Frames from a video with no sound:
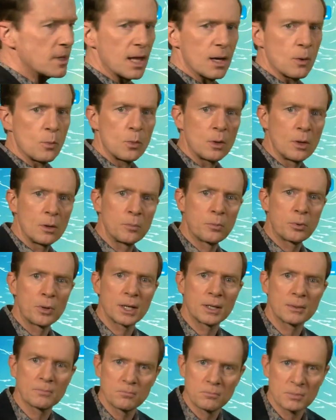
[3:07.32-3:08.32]
that will
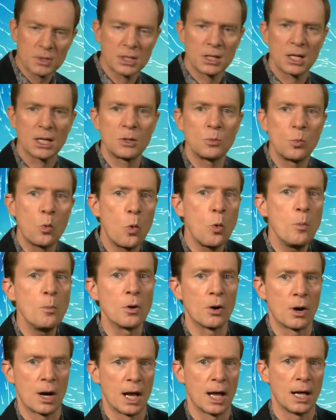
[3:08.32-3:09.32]
bring slightly
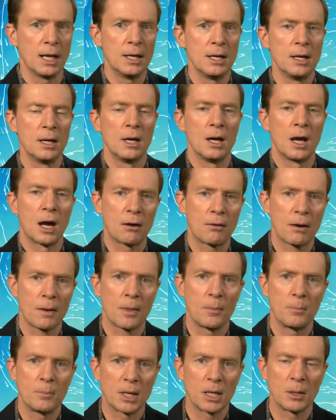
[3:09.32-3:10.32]
warmer air around
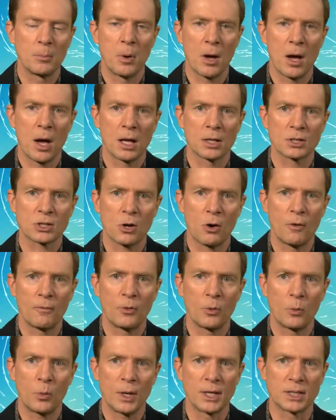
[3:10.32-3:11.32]
the middle part
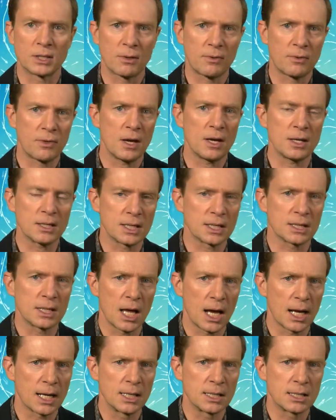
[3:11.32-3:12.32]
of the week. So Thursday is
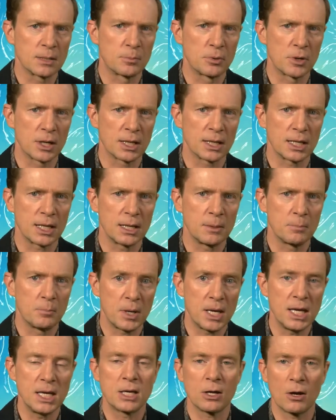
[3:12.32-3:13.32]
likely to bring the
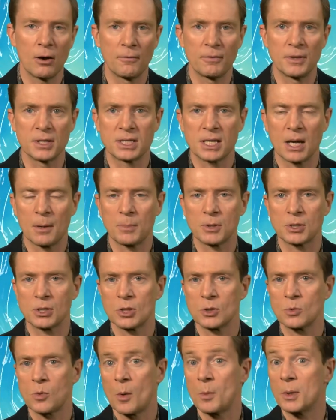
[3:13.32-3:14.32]
peak of the
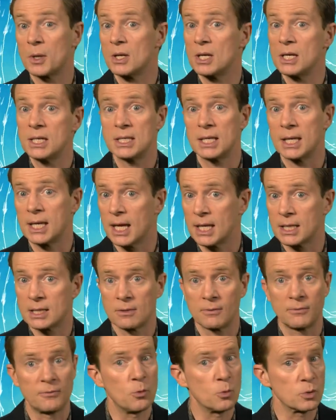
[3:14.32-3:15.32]
temperatures, where we could easily get
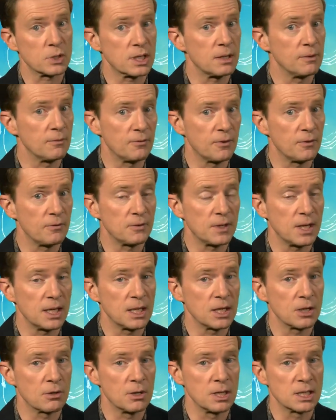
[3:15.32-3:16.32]
to
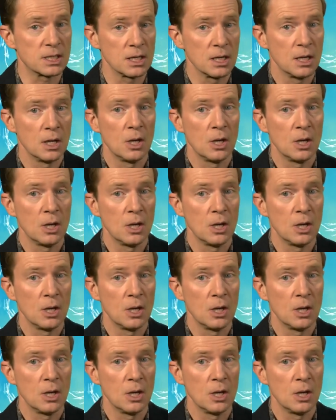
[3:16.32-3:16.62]
14–15 degrees.